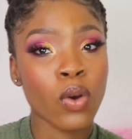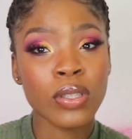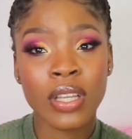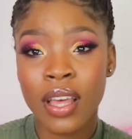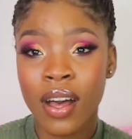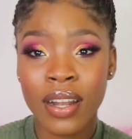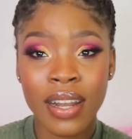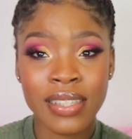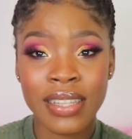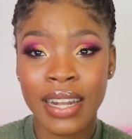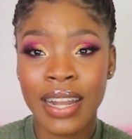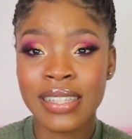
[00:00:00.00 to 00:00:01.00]
totally
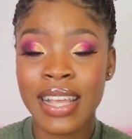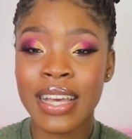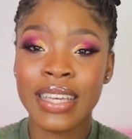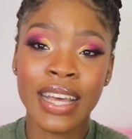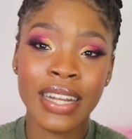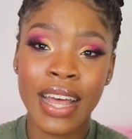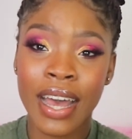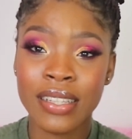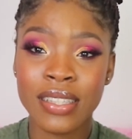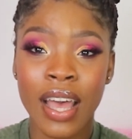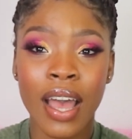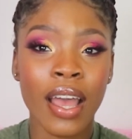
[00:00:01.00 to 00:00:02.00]
understand that. I get that.
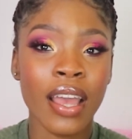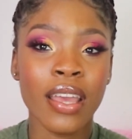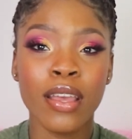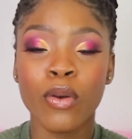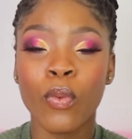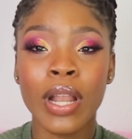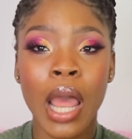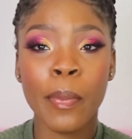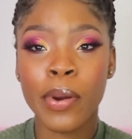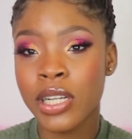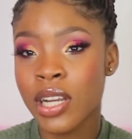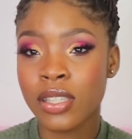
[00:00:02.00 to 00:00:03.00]
When I
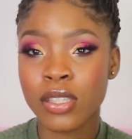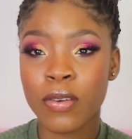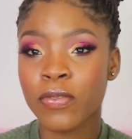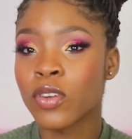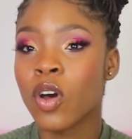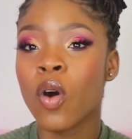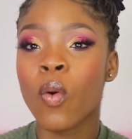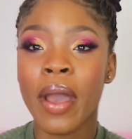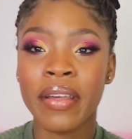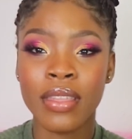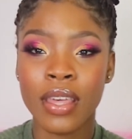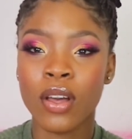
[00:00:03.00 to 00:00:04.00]
purchase stuff now,
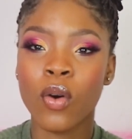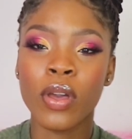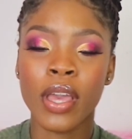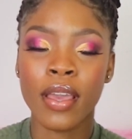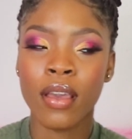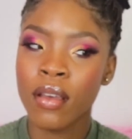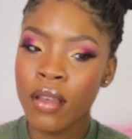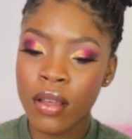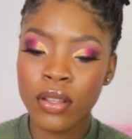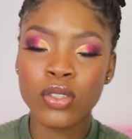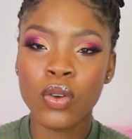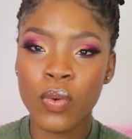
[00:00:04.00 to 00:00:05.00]
I think, okay,
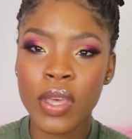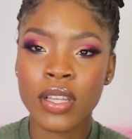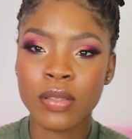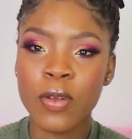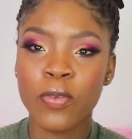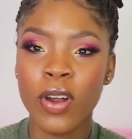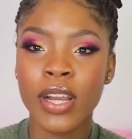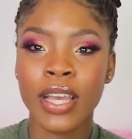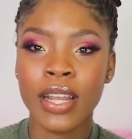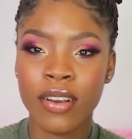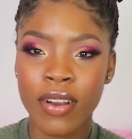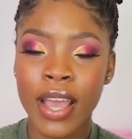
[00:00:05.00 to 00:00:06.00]
2 weeks before I
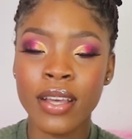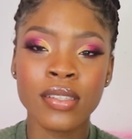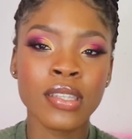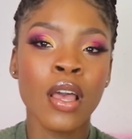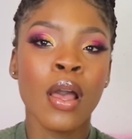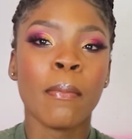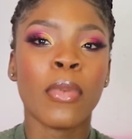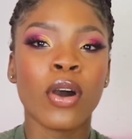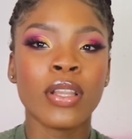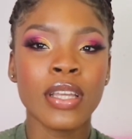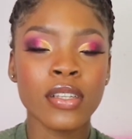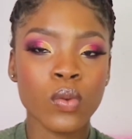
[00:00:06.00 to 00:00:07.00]
get it, right?
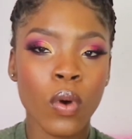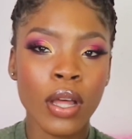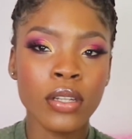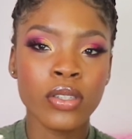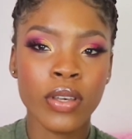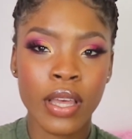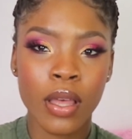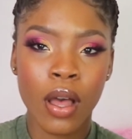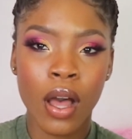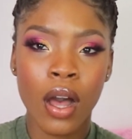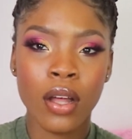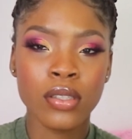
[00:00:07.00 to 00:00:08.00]
But this one
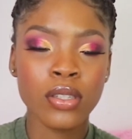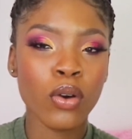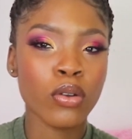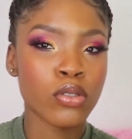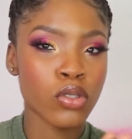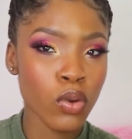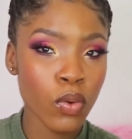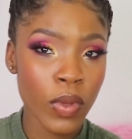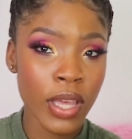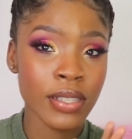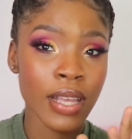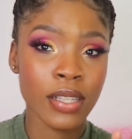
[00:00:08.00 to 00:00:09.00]
took 2
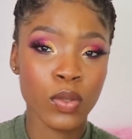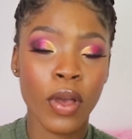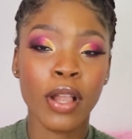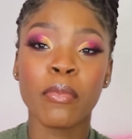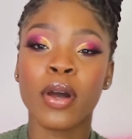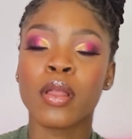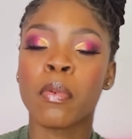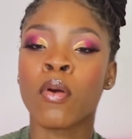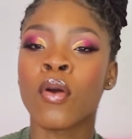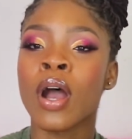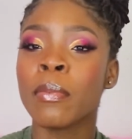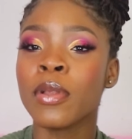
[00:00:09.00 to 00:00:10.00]
weeks as well. But the
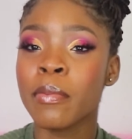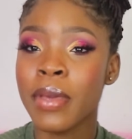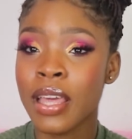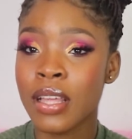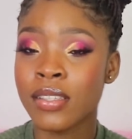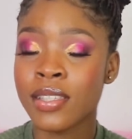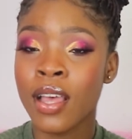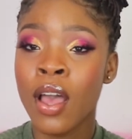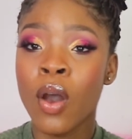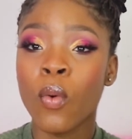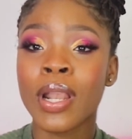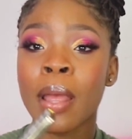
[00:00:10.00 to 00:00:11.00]
problem is
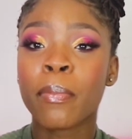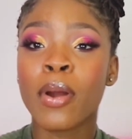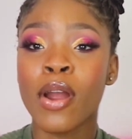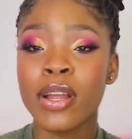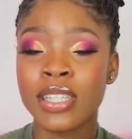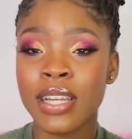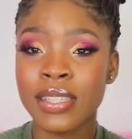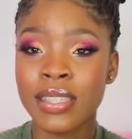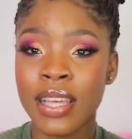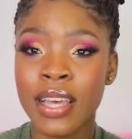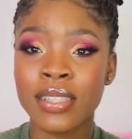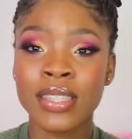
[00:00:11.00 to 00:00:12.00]
when I purchased
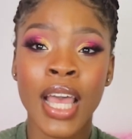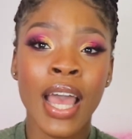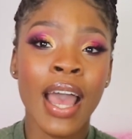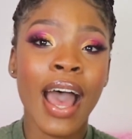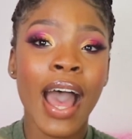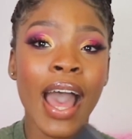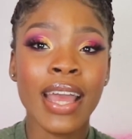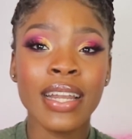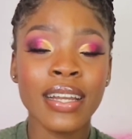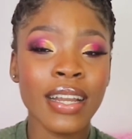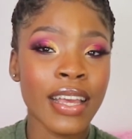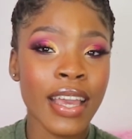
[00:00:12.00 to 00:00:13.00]
it, I
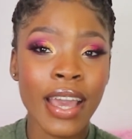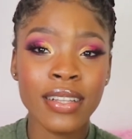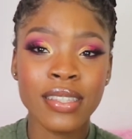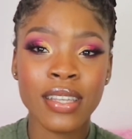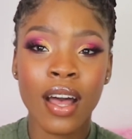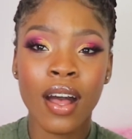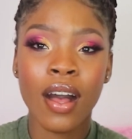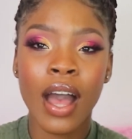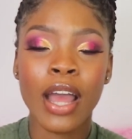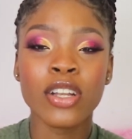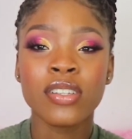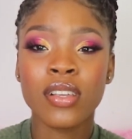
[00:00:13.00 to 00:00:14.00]
didn't get,
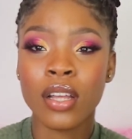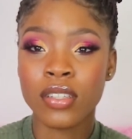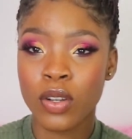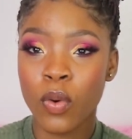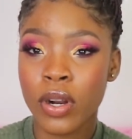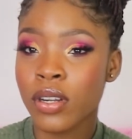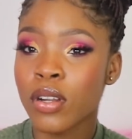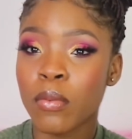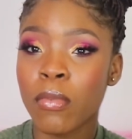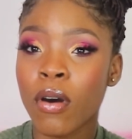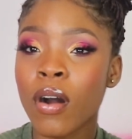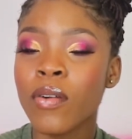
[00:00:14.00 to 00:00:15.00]
I just got an order
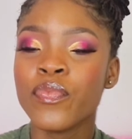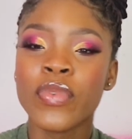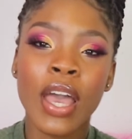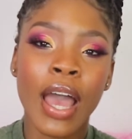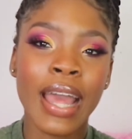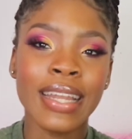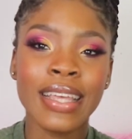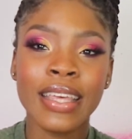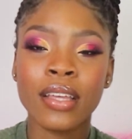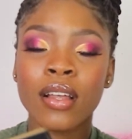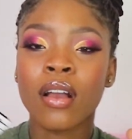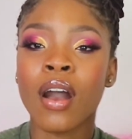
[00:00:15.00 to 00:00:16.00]
number. I didn't
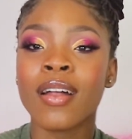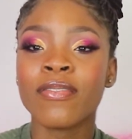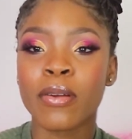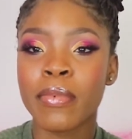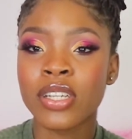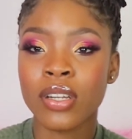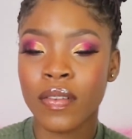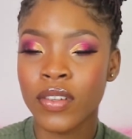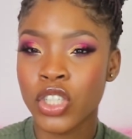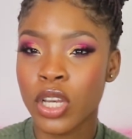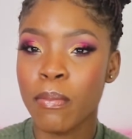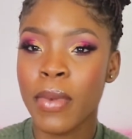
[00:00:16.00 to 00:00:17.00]
get a confirmation of the
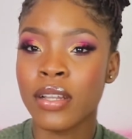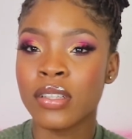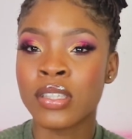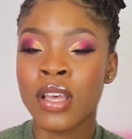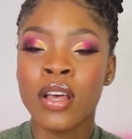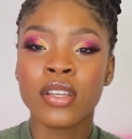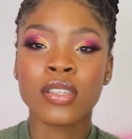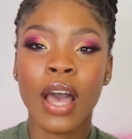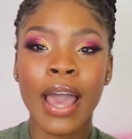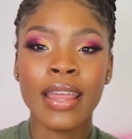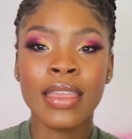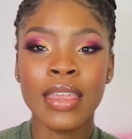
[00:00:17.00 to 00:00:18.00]
shipment. So
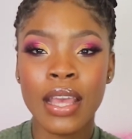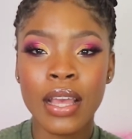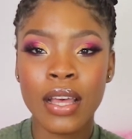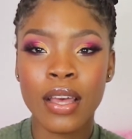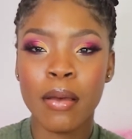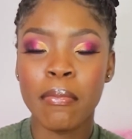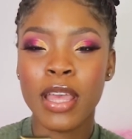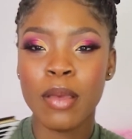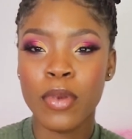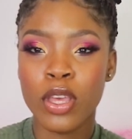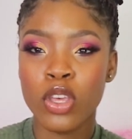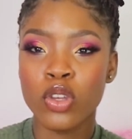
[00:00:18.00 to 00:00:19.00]
I think
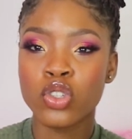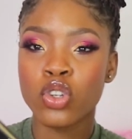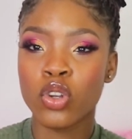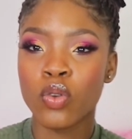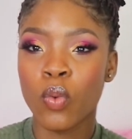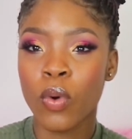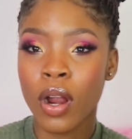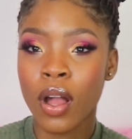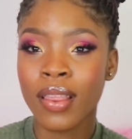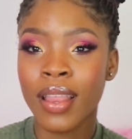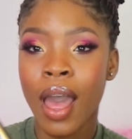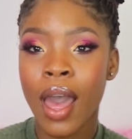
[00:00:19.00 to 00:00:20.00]
maybe you should work
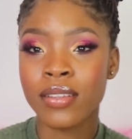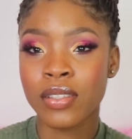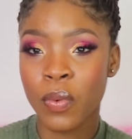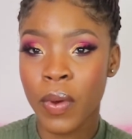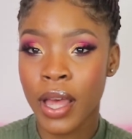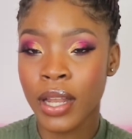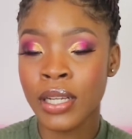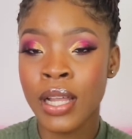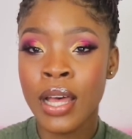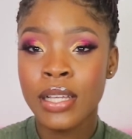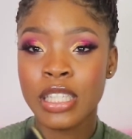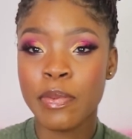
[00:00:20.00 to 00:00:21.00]
on that as well,
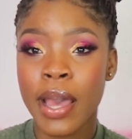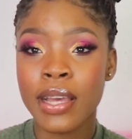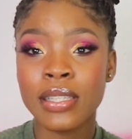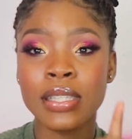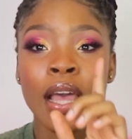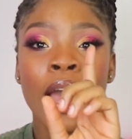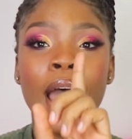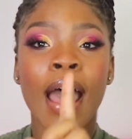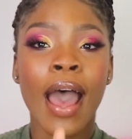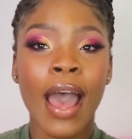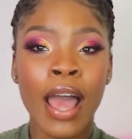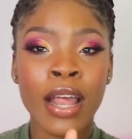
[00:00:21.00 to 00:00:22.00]
Spice.
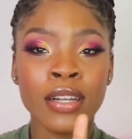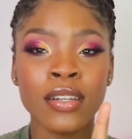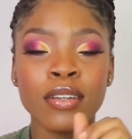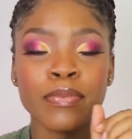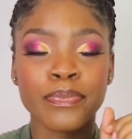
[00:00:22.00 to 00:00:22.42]
And